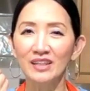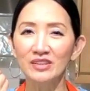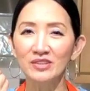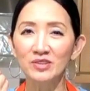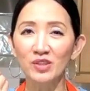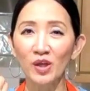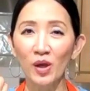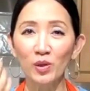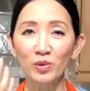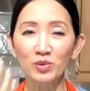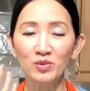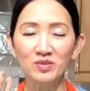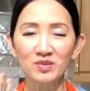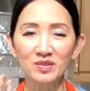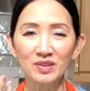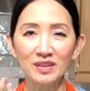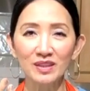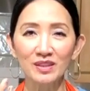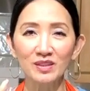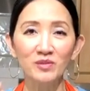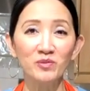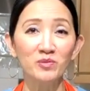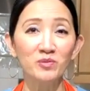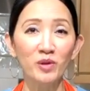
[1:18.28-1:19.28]

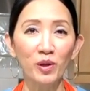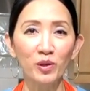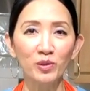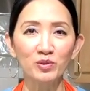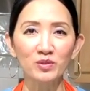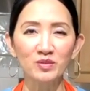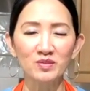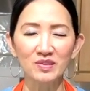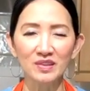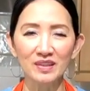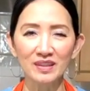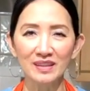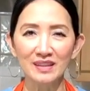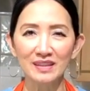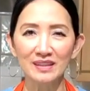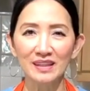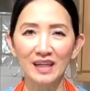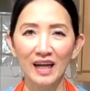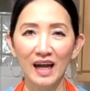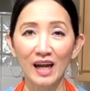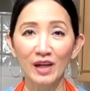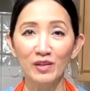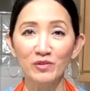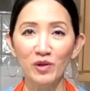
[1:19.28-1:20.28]
toasted,
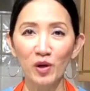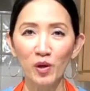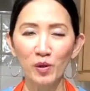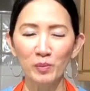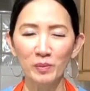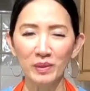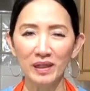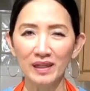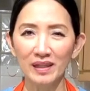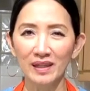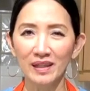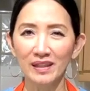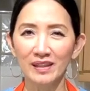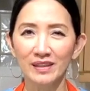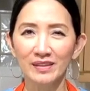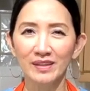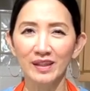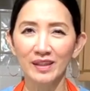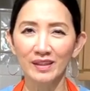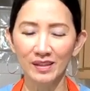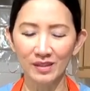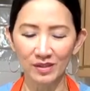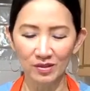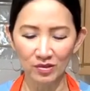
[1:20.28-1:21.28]
roasted aroma
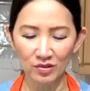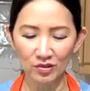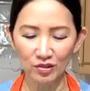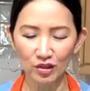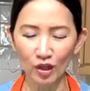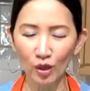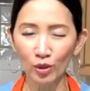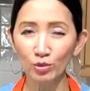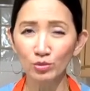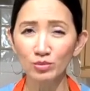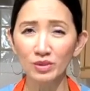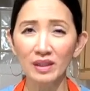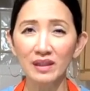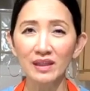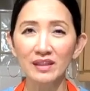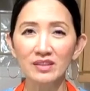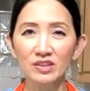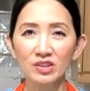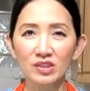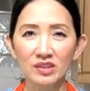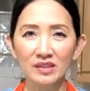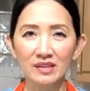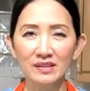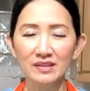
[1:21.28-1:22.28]
that is so
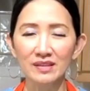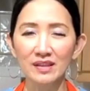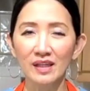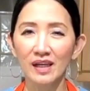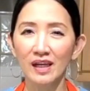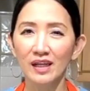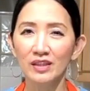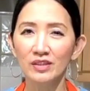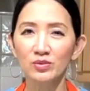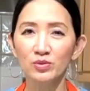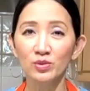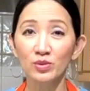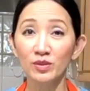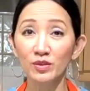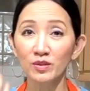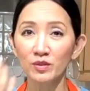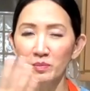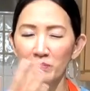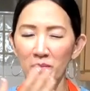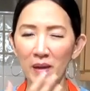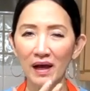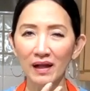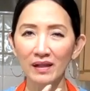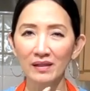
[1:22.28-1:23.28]
delicious to the
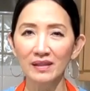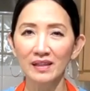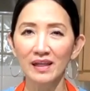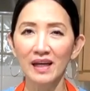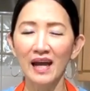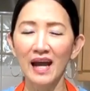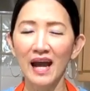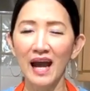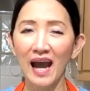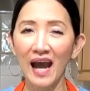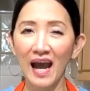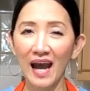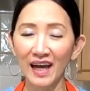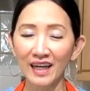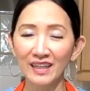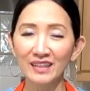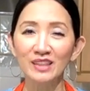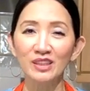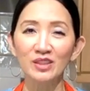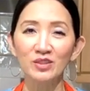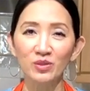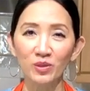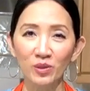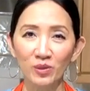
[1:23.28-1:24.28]
smell, and
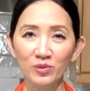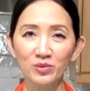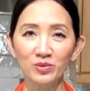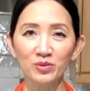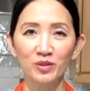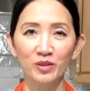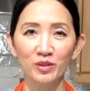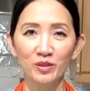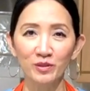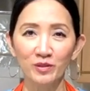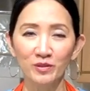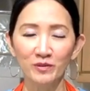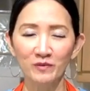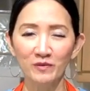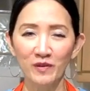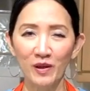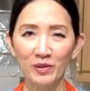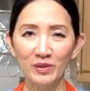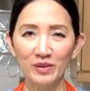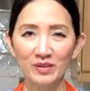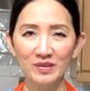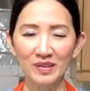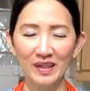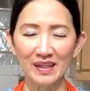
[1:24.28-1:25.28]
it's also
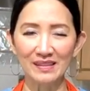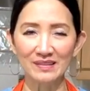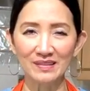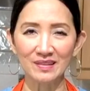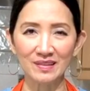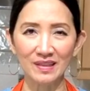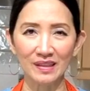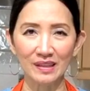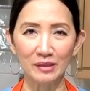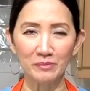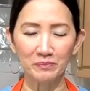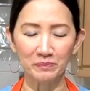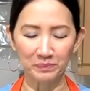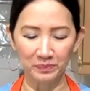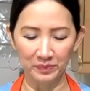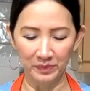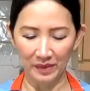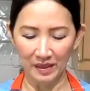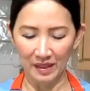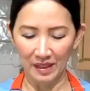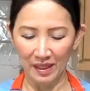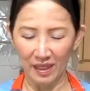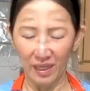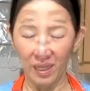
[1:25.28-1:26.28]
very tasty.
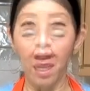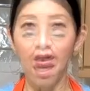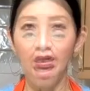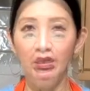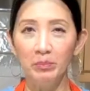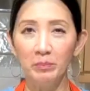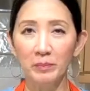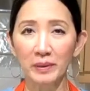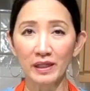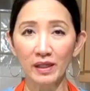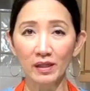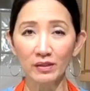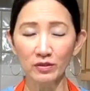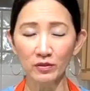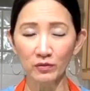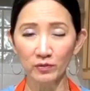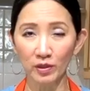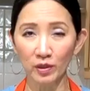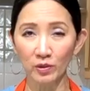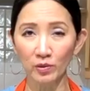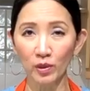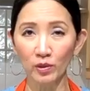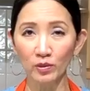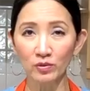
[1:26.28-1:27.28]
Because of
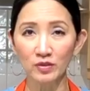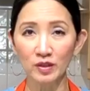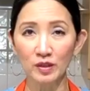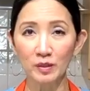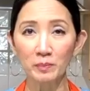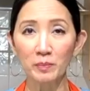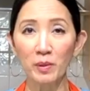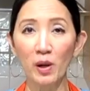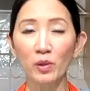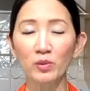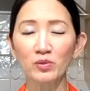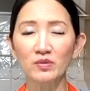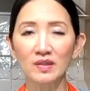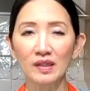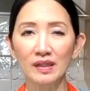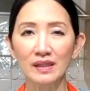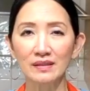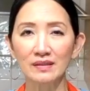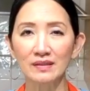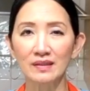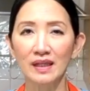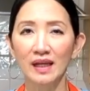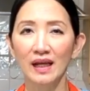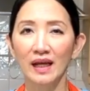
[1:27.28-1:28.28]
the roasting
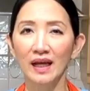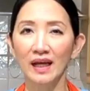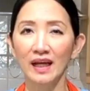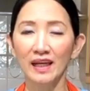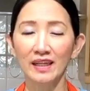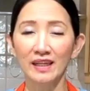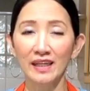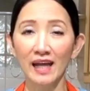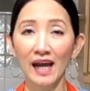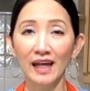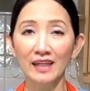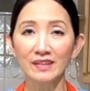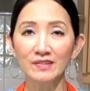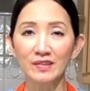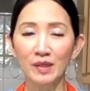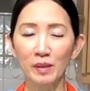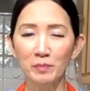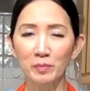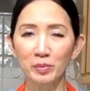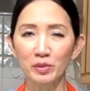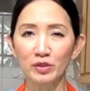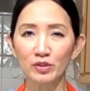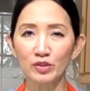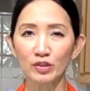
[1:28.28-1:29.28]
process in high
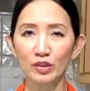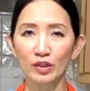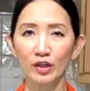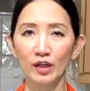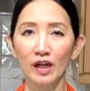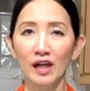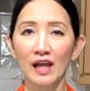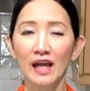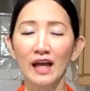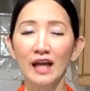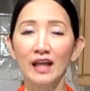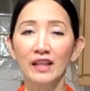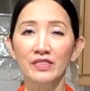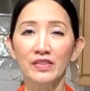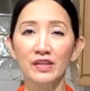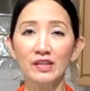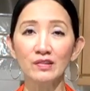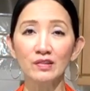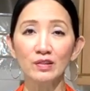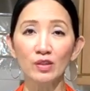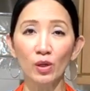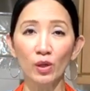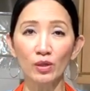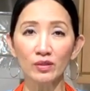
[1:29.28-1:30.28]
temperature,
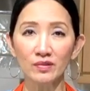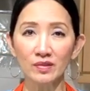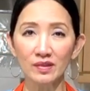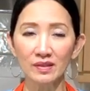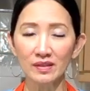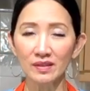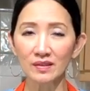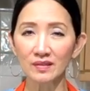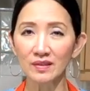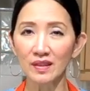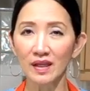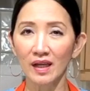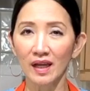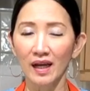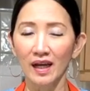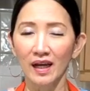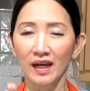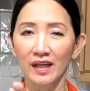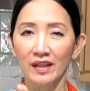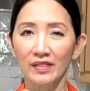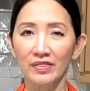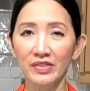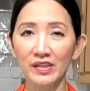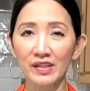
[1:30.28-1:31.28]
this causes
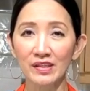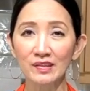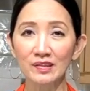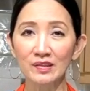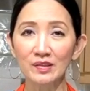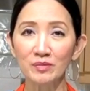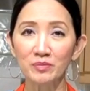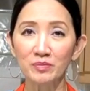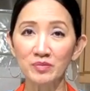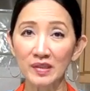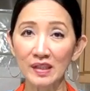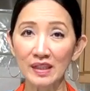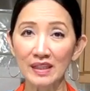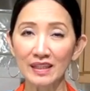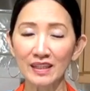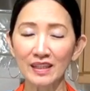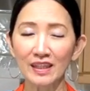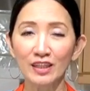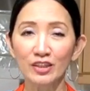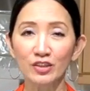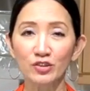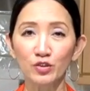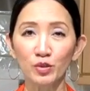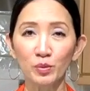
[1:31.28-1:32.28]
this
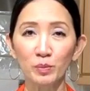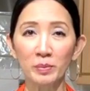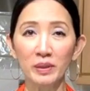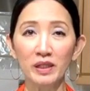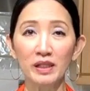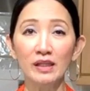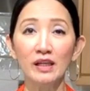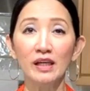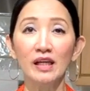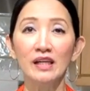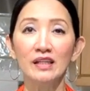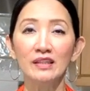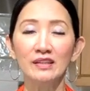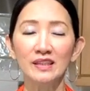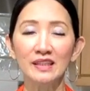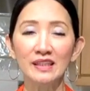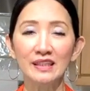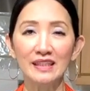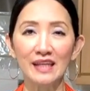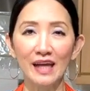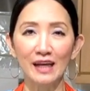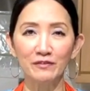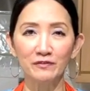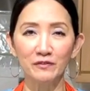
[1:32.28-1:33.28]
tea to be
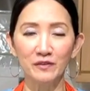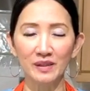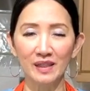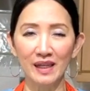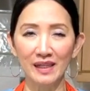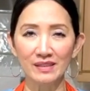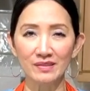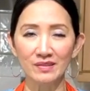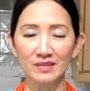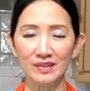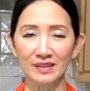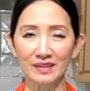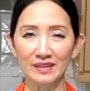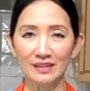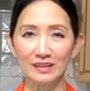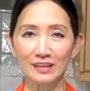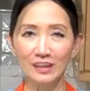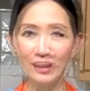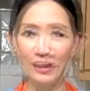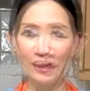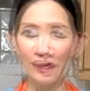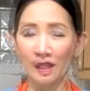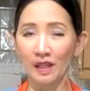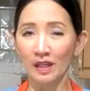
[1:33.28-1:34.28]
decaffeinated.
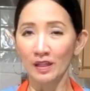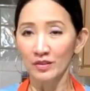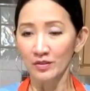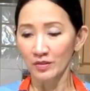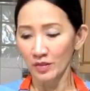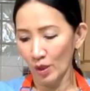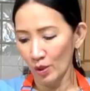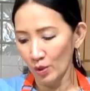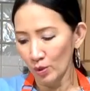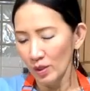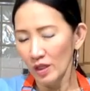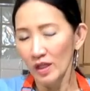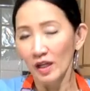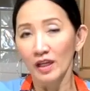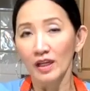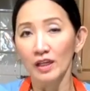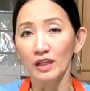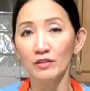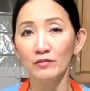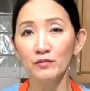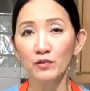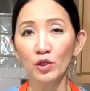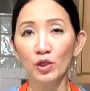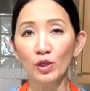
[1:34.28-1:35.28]
So
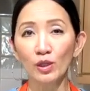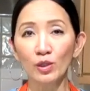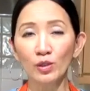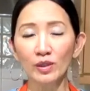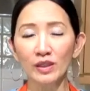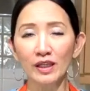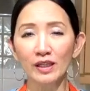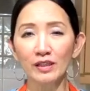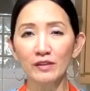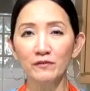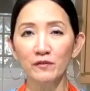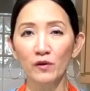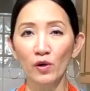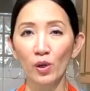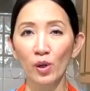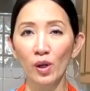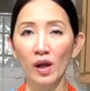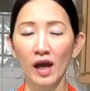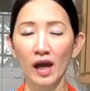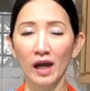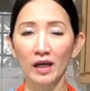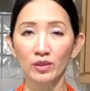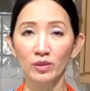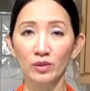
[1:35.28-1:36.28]
if you're looking
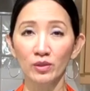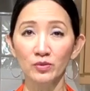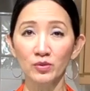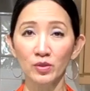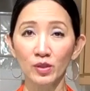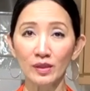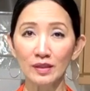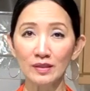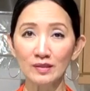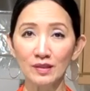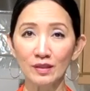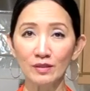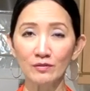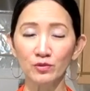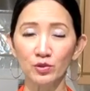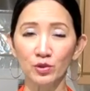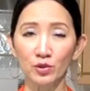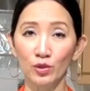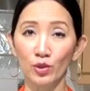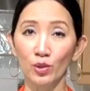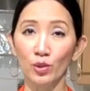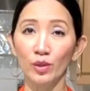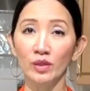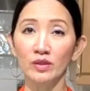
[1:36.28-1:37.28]
for an alternative
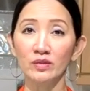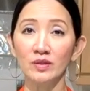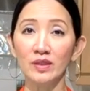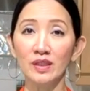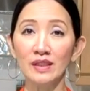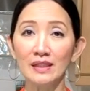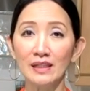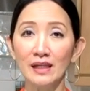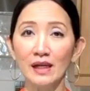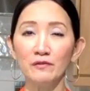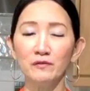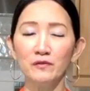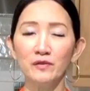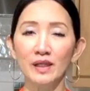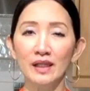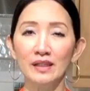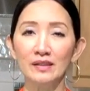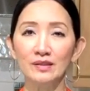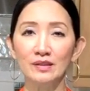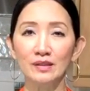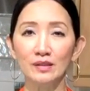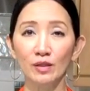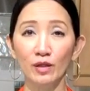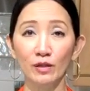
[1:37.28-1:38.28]
to your
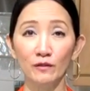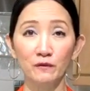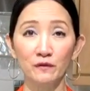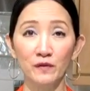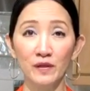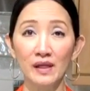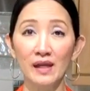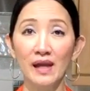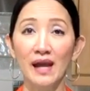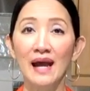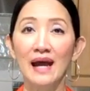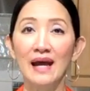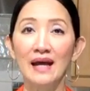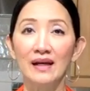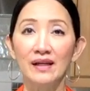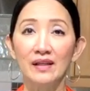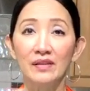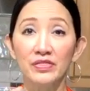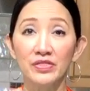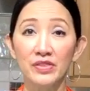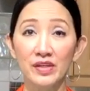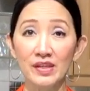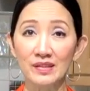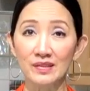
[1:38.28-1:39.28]
decaffeinated coffee,
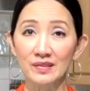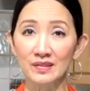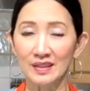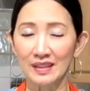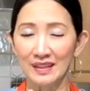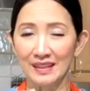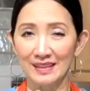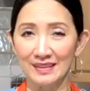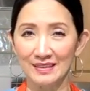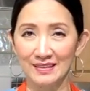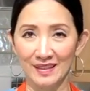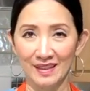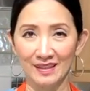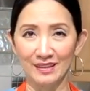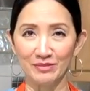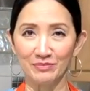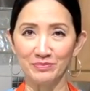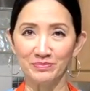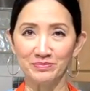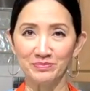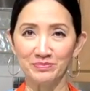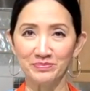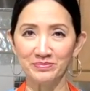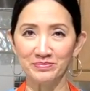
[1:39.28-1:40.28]
this is
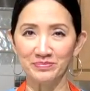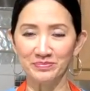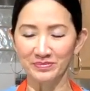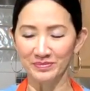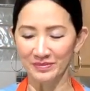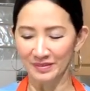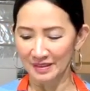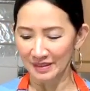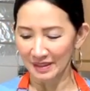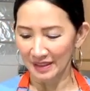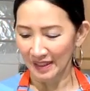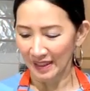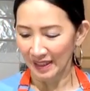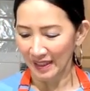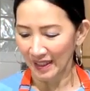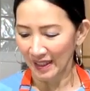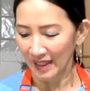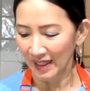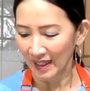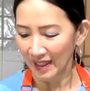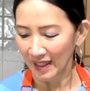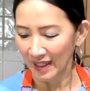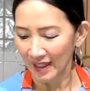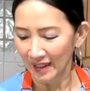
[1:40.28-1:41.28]
it.
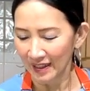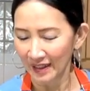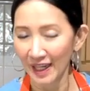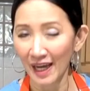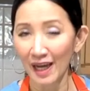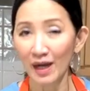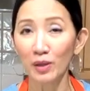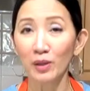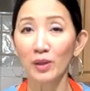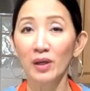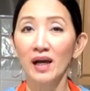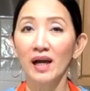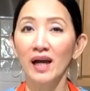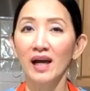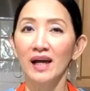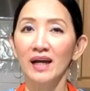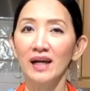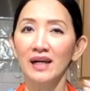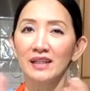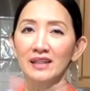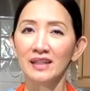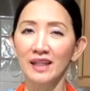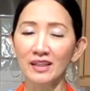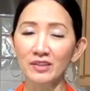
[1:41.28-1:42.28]
Now,
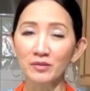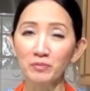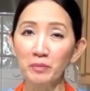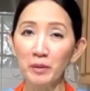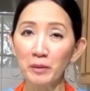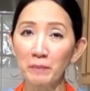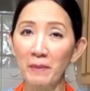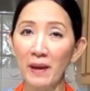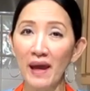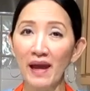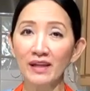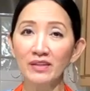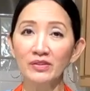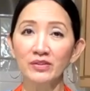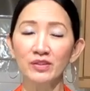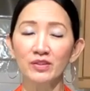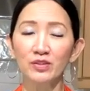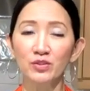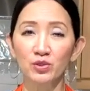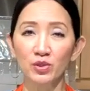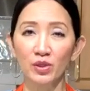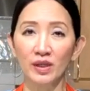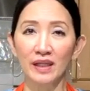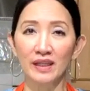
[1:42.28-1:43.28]
let's prepare
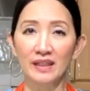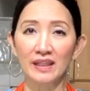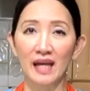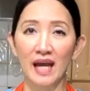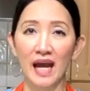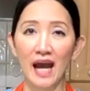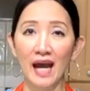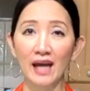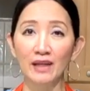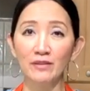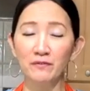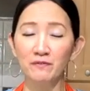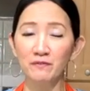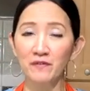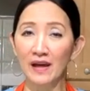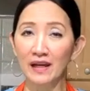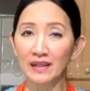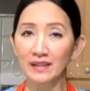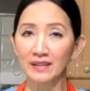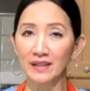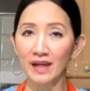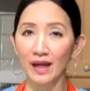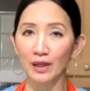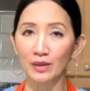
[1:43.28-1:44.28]
this drink and
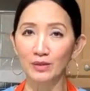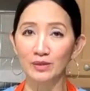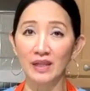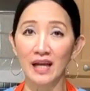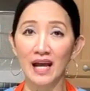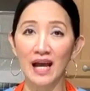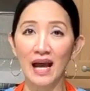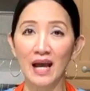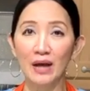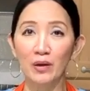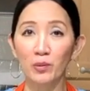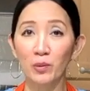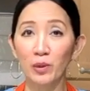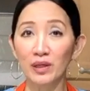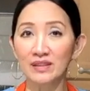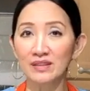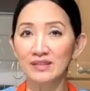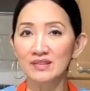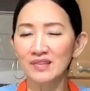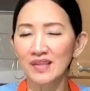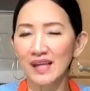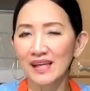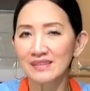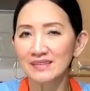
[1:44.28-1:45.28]
find out what
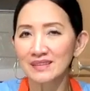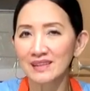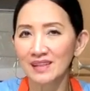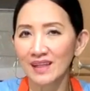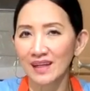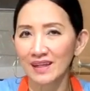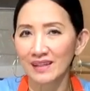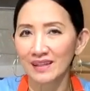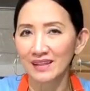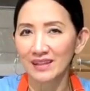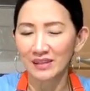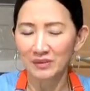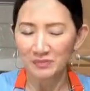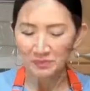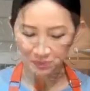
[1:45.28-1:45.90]
it tastes like.